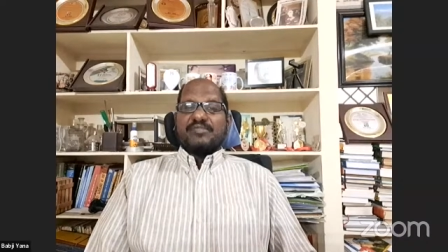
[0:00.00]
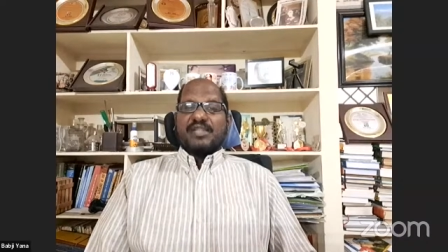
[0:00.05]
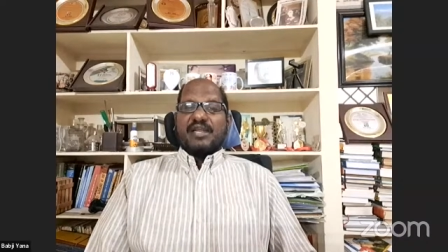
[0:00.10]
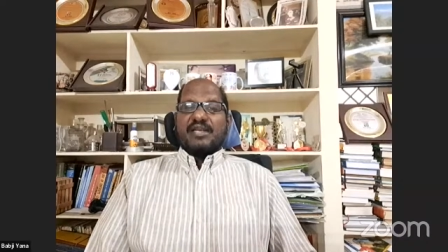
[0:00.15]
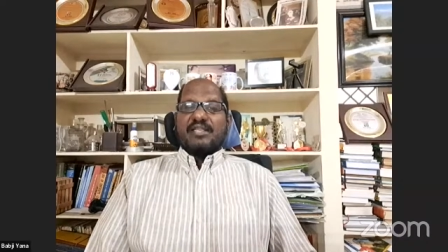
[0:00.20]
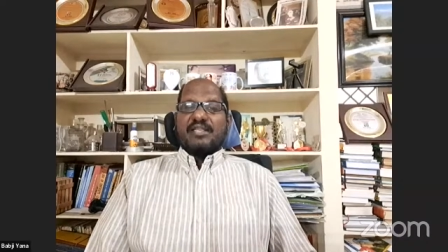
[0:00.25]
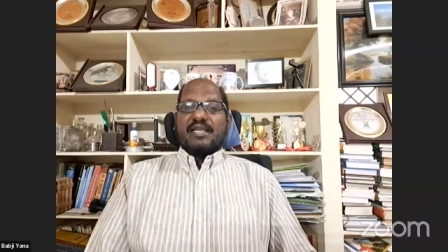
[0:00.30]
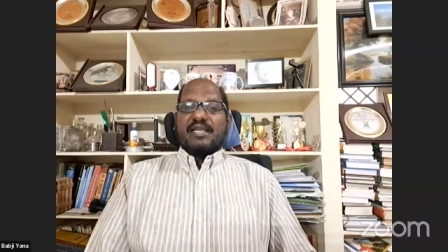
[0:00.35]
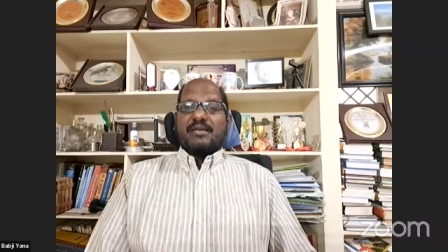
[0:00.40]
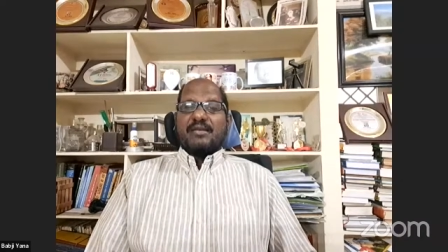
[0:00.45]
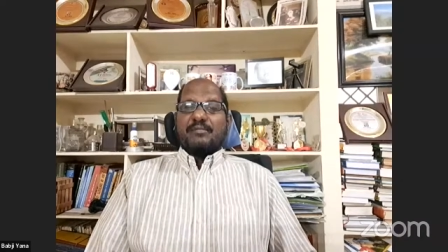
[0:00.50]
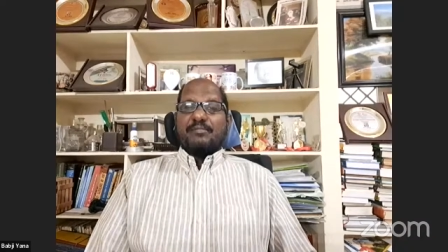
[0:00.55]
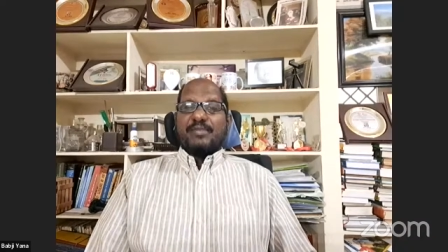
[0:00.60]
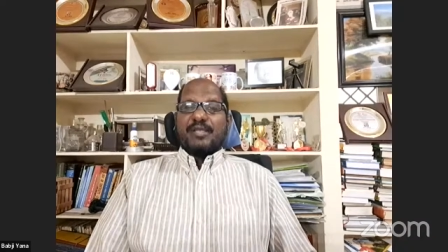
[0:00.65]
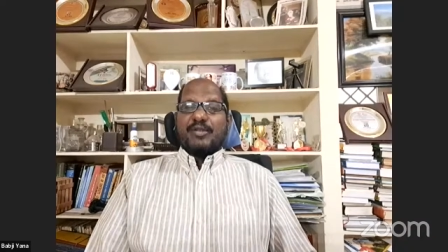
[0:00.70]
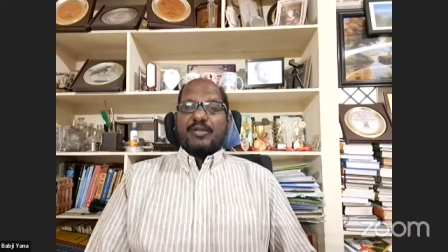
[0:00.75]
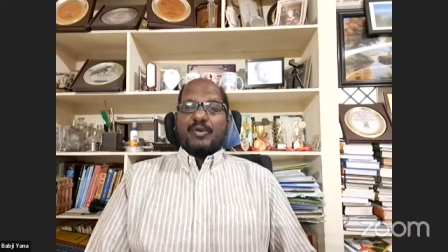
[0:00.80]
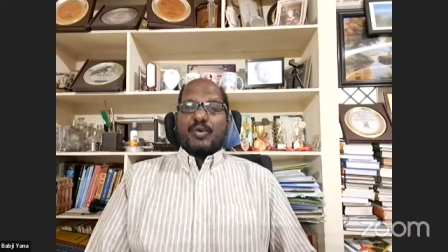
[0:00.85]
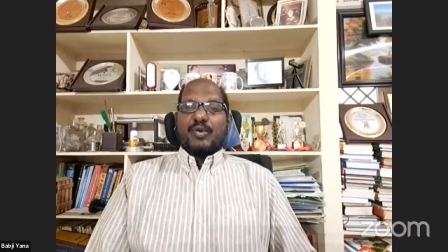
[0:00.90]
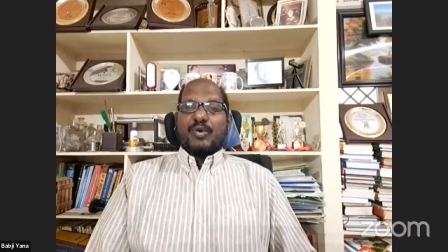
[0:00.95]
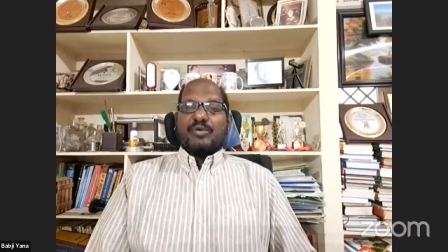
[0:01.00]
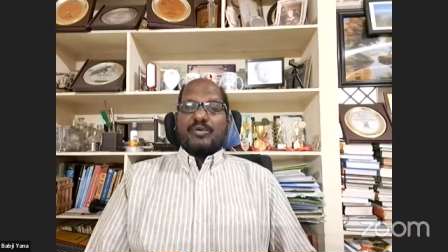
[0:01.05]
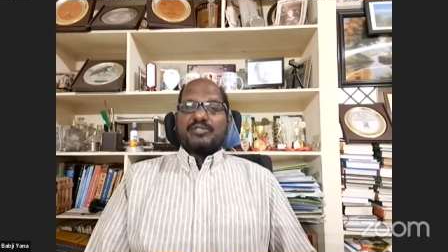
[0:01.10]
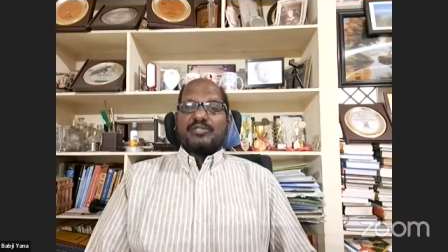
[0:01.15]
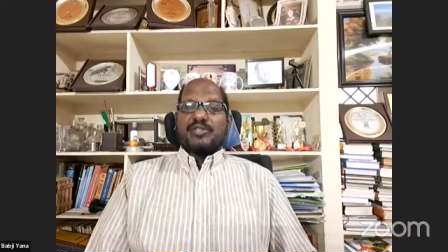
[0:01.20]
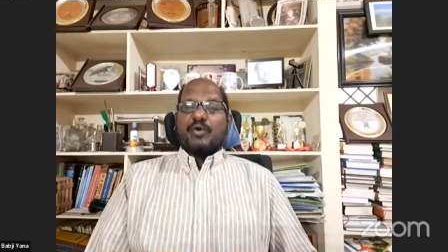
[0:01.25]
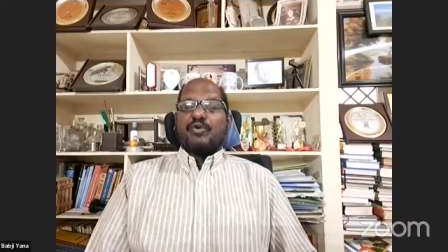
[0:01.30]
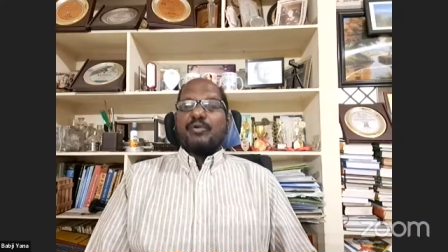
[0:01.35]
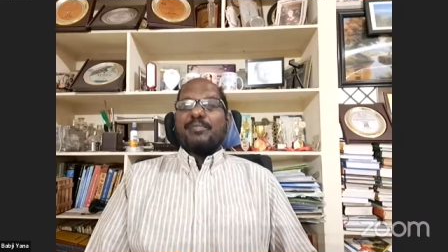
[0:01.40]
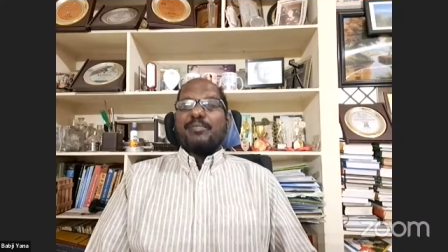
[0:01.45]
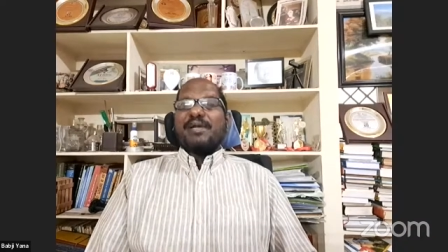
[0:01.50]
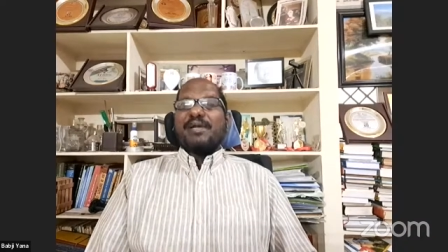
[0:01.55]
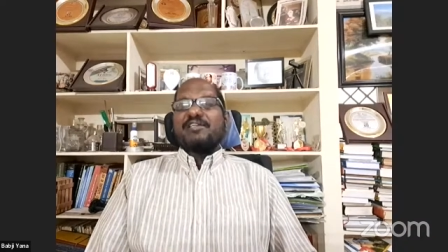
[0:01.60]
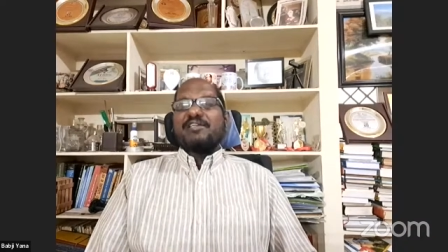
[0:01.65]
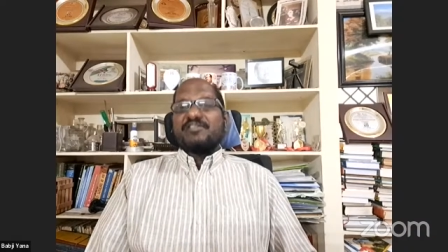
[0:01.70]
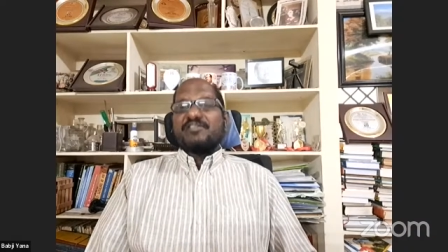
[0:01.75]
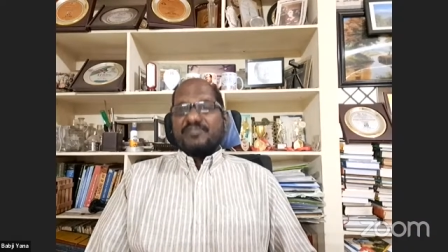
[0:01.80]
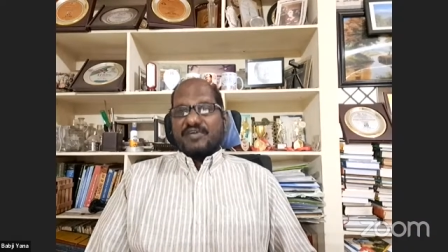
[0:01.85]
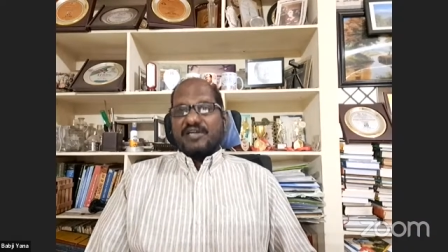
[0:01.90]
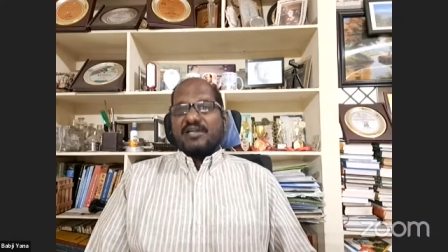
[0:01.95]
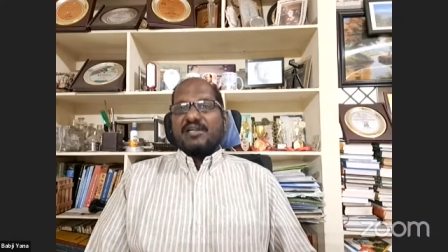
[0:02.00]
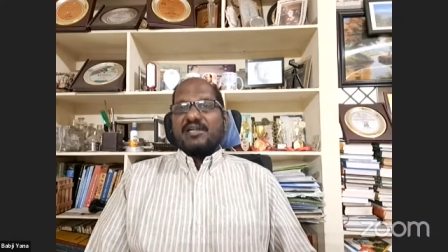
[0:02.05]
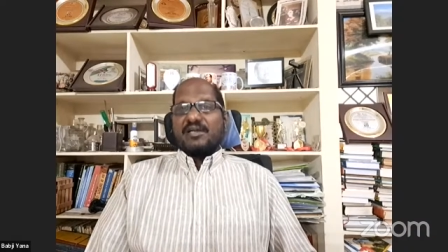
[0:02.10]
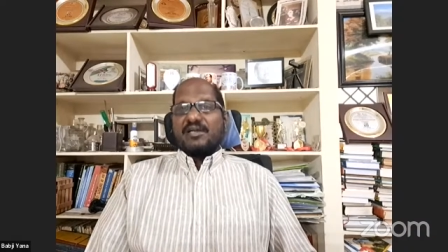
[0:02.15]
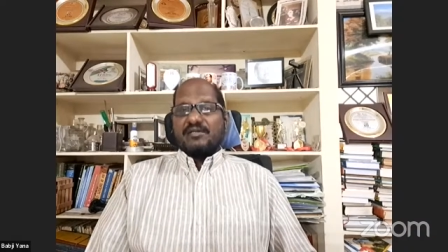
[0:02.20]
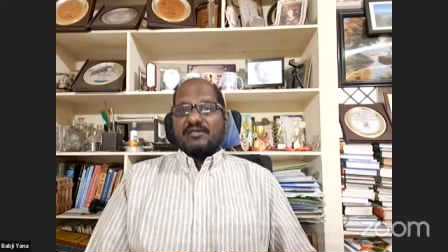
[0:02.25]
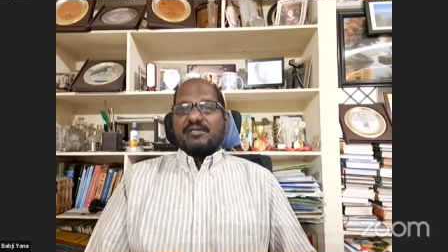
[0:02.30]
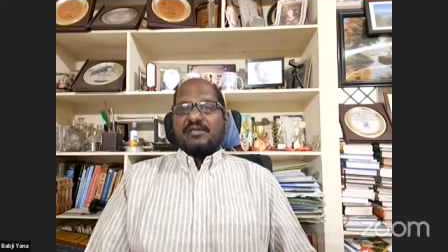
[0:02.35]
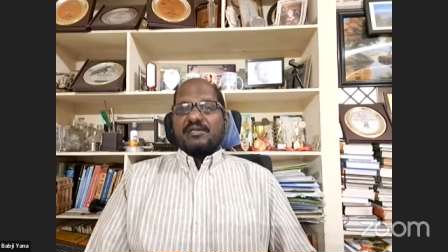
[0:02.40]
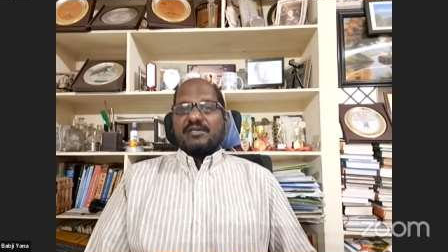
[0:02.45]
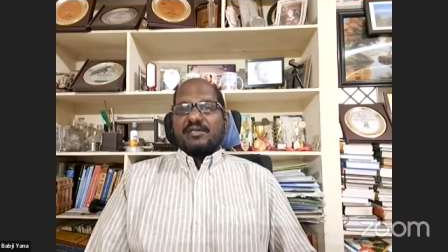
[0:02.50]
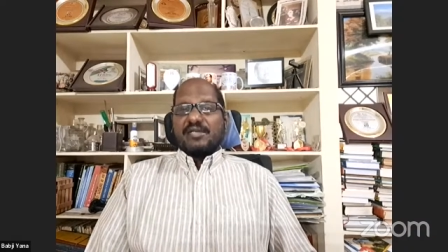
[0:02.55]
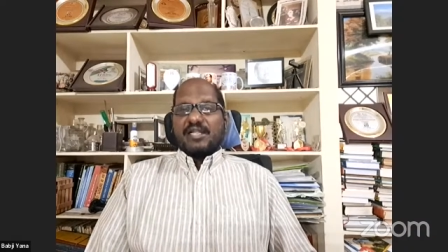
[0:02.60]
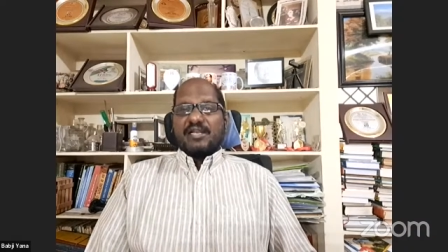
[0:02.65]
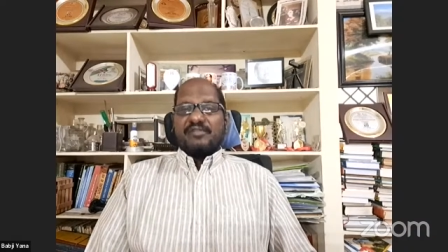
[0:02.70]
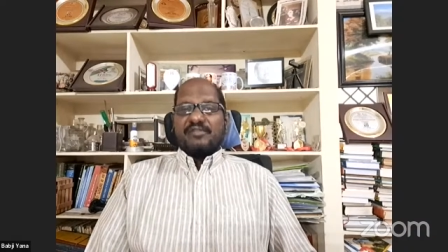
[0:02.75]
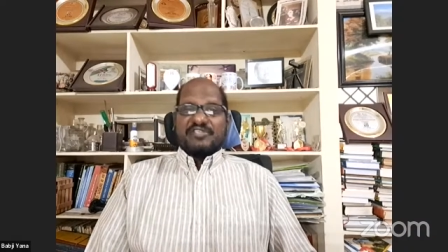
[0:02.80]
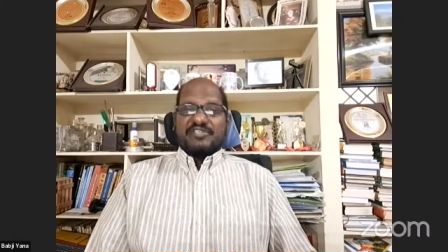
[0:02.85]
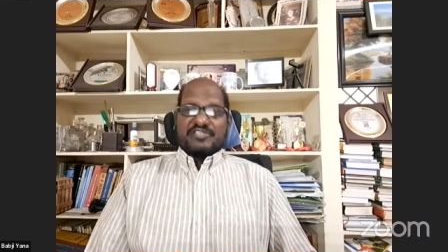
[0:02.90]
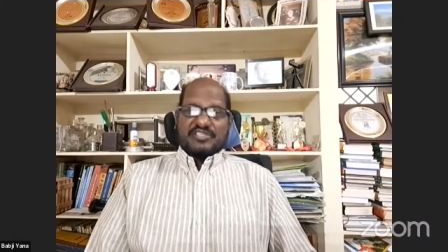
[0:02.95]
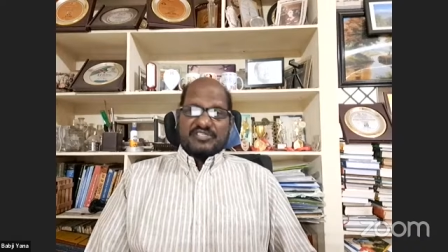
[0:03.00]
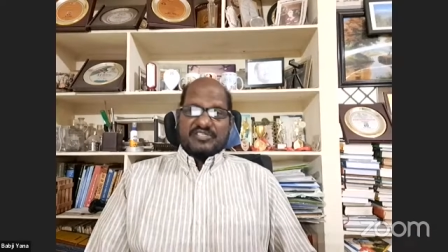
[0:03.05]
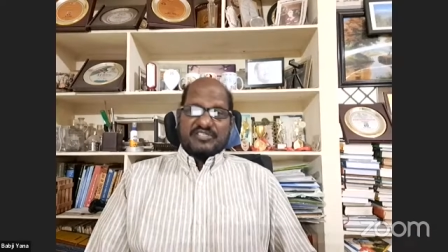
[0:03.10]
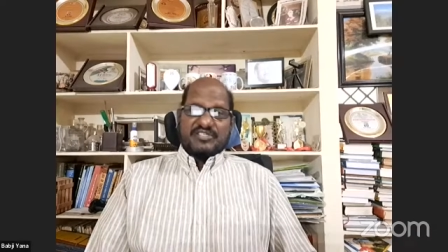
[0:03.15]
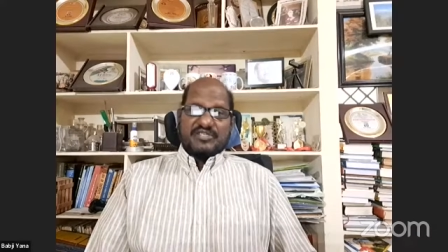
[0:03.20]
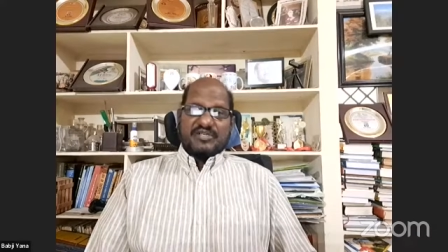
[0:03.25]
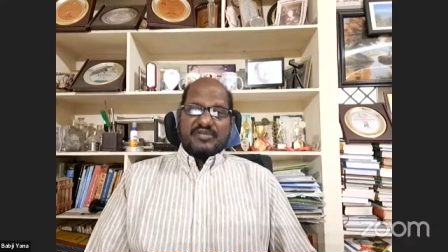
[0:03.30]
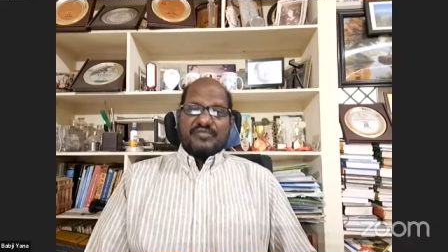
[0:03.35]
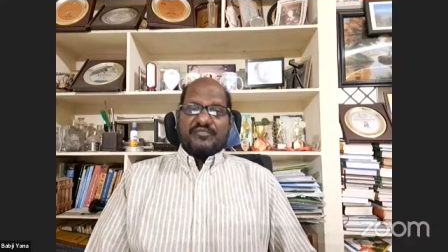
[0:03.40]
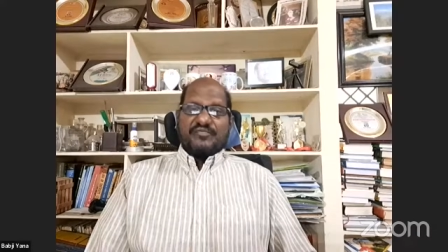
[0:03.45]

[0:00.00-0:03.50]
and then B-roll, sound bites for televisions,